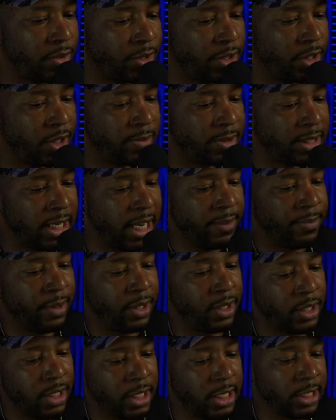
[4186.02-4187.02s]
You see what I'm saying?
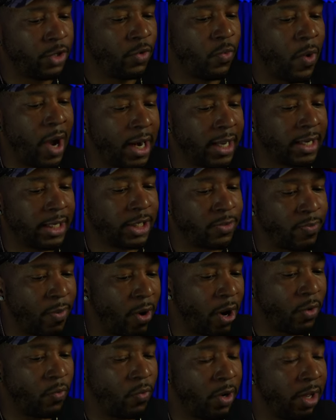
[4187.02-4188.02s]
But good quality,
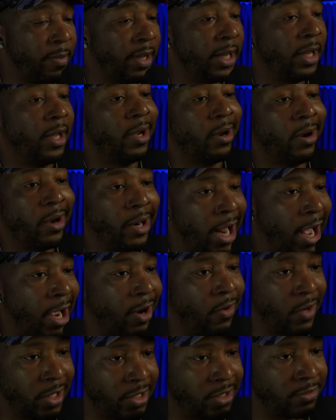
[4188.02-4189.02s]
smart women are
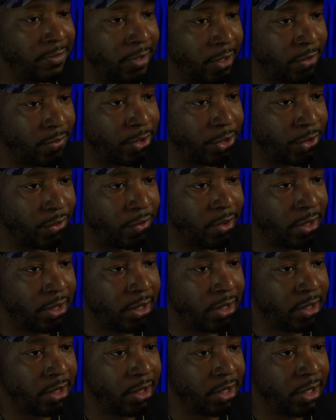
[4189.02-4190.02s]
not going to fuck with you,
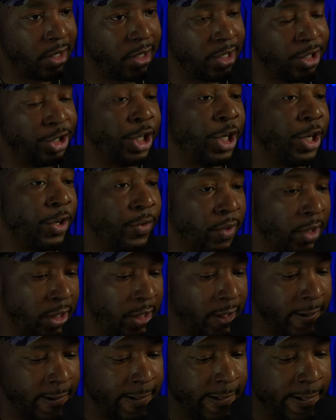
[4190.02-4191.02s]

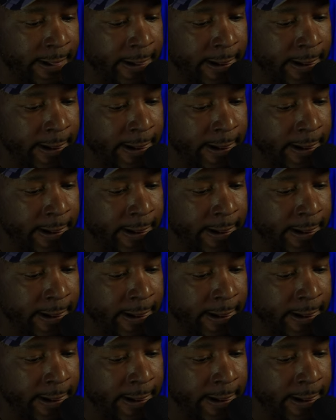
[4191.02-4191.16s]
generally.